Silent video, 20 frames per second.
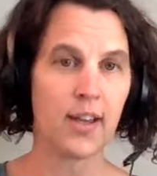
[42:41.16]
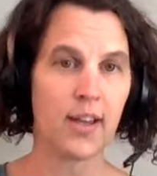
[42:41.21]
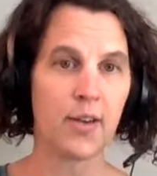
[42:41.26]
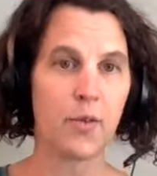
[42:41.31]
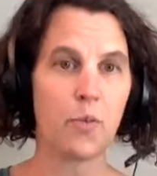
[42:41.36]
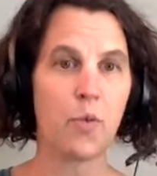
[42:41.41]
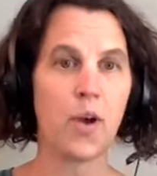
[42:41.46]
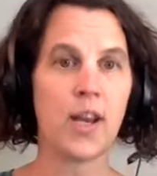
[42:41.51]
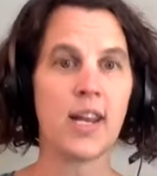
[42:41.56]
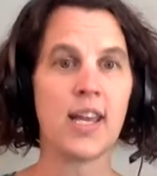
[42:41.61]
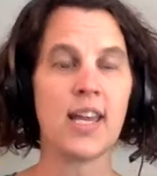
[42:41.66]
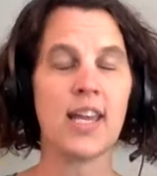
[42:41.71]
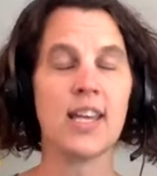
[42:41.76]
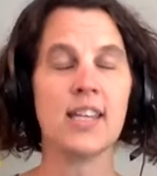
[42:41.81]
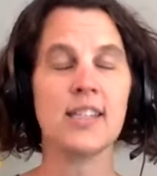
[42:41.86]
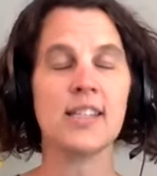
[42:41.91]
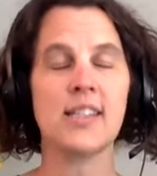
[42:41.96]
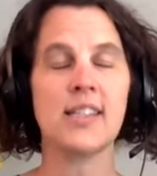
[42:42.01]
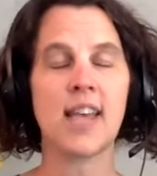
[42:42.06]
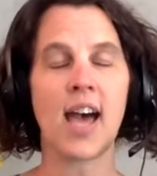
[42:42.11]
What
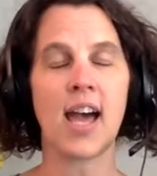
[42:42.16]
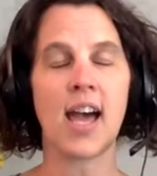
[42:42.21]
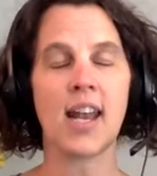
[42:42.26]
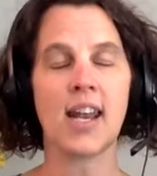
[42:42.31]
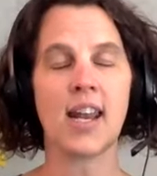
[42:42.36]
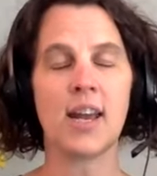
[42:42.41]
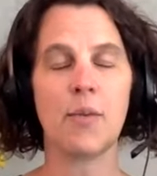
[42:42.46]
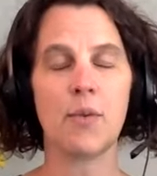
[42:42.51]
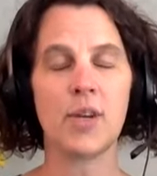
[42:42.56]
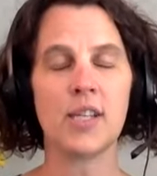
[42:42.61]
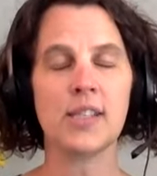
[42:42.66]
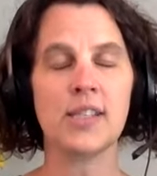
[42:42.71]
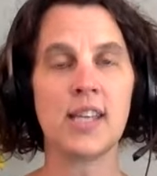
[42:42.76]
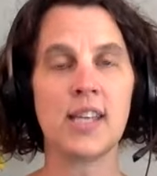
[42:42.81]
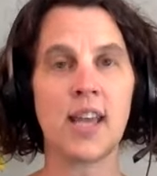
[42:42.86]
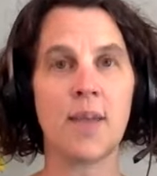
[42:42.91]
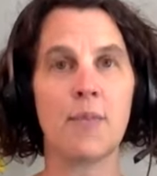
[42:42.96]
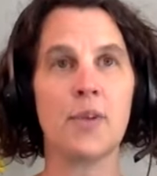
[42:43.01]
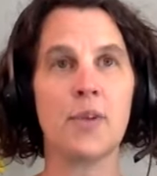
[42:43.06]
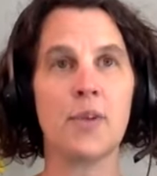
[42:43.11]
is that? What is the
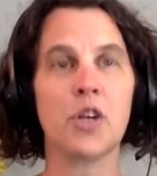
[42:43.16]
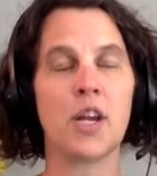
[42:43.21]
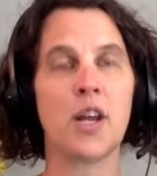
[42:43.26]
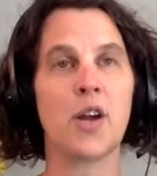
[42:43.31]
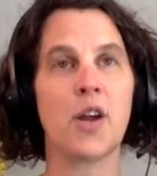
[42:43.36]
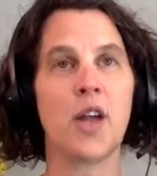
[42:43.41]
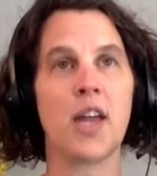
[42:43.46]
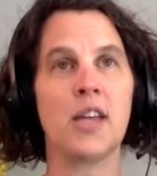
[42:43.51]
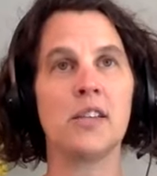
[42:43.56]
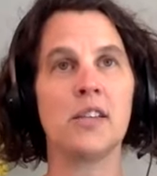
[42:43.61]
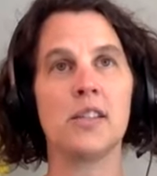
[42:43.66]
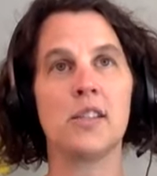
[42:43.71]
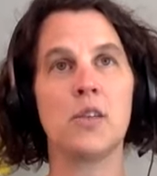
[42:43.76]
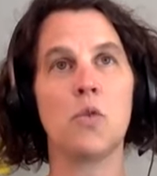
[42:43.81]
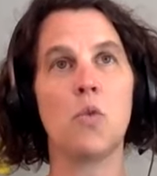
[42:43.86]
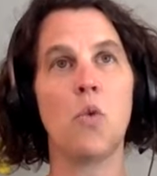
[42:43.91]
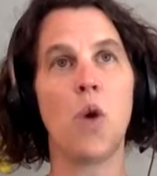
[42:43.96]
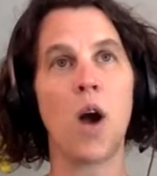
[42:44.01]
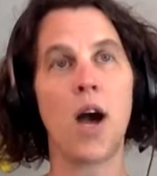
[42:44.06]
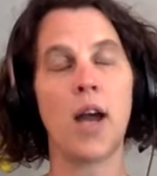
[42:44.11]
imagery? Okay, it's the
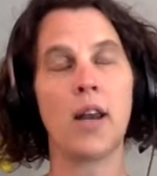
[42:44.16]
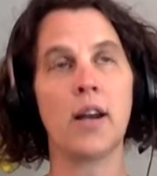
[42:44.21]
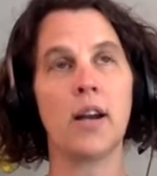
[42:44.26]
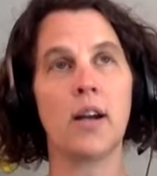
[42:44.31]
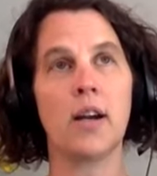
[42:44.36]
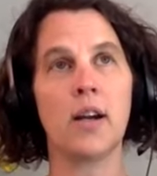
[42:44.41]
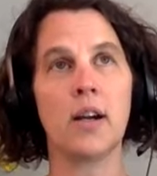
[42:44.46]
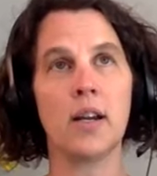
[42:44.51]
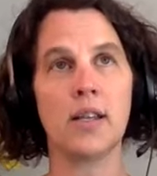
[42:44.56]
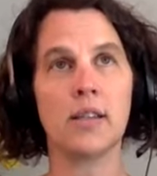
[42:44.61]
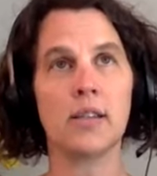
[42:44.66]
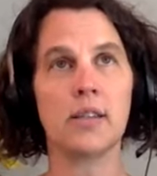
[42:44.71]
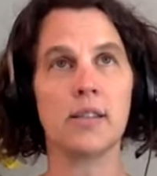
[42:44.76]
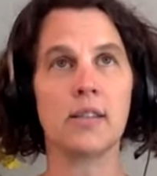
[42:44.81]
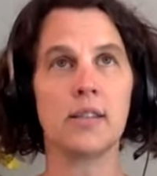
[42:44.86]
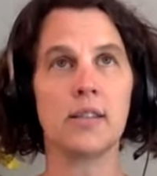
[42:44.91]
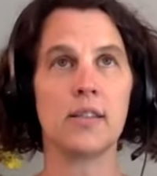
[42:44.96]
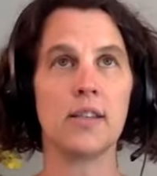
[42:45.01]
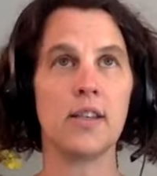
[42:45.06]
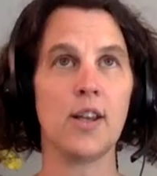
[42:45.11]
water.
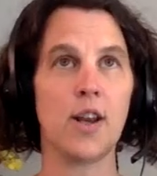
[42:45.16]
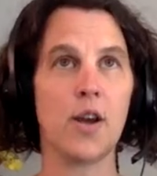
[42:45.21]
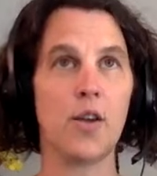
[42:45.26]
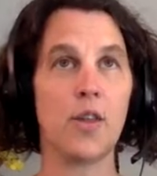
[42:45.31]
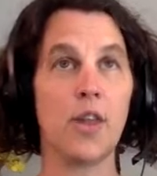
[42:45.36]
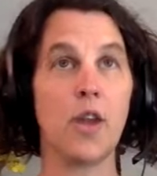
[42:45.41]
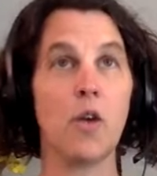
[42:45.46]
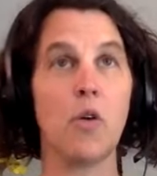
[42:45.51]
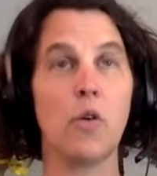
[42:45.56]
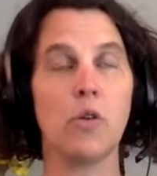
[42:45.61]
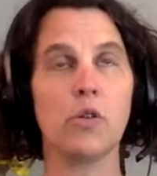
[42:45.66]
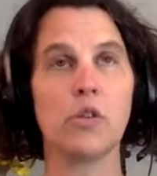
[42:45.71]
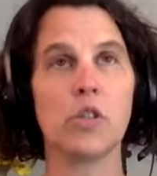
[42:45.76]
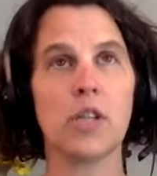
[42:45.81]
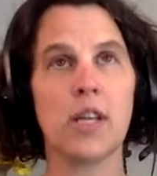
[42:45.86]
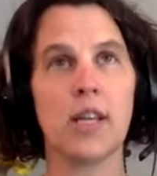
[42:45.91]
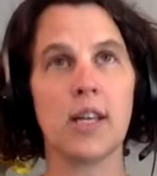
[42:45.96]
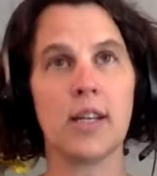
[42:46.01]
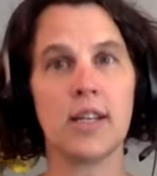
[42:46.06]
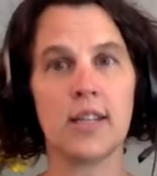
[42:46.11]
It's, you know, the
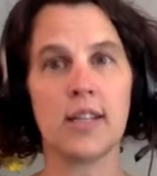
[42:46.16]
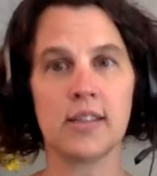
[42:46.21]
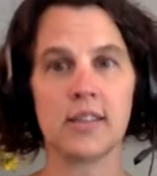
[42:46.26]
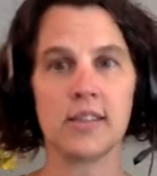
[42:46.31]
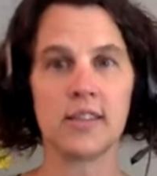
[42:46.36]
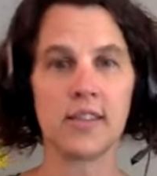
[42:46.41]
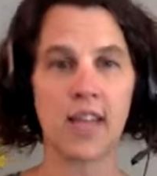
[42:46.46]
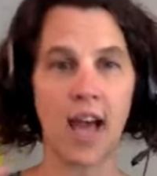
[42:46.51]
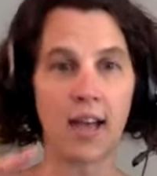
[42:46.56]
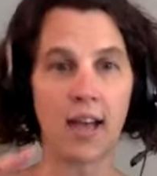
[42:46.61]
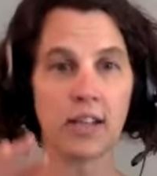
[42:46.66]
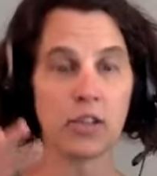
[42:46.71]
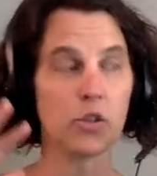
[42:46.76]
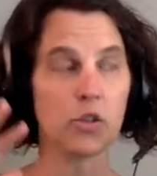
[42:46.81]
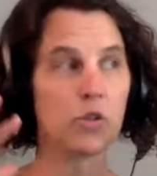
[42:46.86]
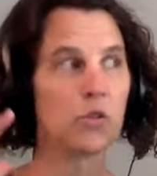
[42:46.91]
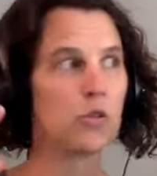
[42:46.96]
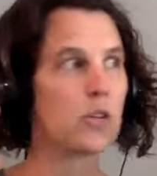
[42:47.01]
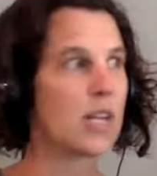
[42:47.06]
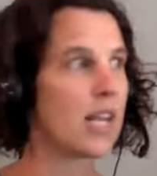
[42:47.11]
ocean. It's that
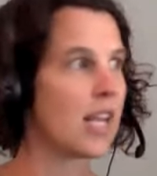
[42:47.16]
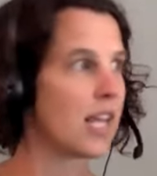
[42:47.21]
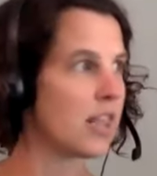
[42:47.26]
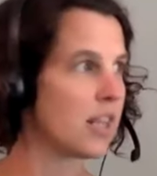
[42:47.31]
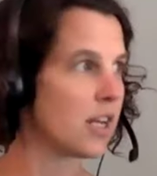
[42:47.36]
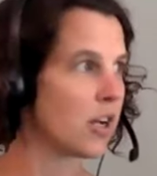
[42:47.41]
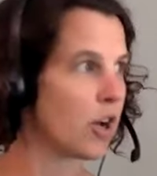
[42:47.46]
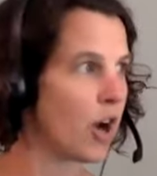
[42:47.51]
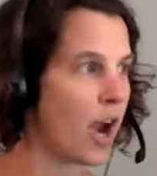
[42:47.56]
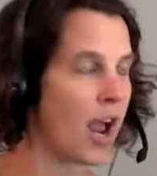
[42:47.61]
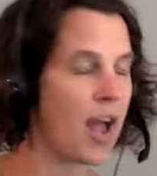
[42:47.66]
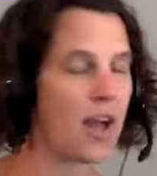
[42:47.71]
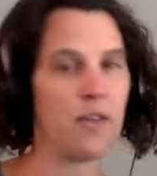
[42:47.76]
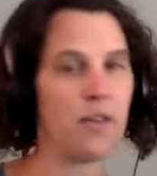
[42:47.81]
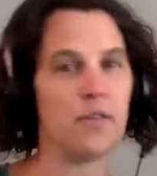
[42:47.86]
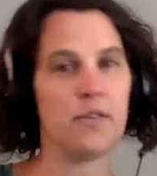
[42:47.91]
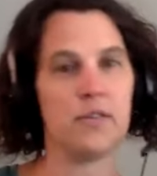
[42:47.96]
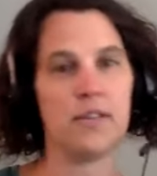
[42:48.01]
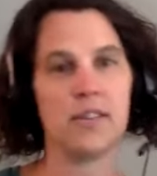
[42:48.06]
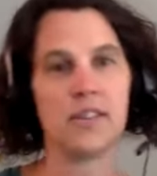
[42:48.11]
tree in the
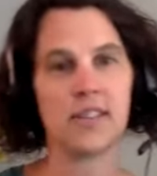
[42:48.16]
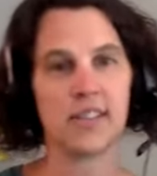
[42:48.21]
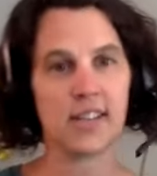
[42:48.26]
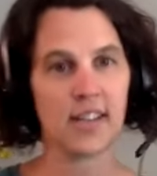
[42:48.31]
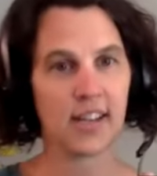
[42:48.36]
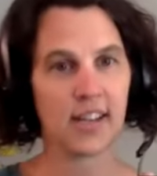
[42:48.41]
ground,